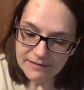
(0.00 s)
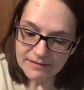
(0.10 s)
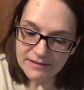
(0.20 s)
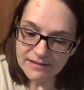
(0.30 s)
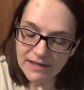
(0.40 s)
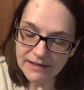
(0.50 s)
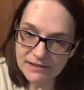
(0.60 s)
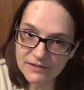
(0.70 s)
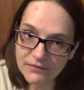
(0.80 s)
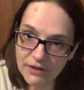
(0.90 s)
to
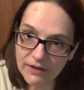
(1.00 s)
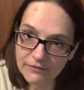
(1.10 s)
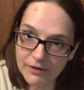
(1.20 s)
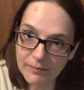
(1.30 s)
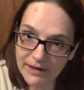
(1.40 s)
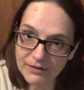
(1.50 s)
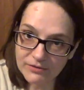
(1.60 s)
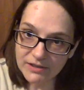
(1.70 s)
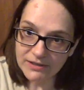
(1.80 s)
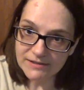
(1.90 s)
test for every
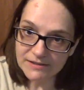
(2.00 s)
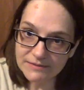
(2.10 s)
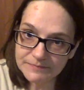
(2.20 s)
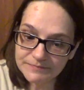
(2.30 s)
mycotoxin.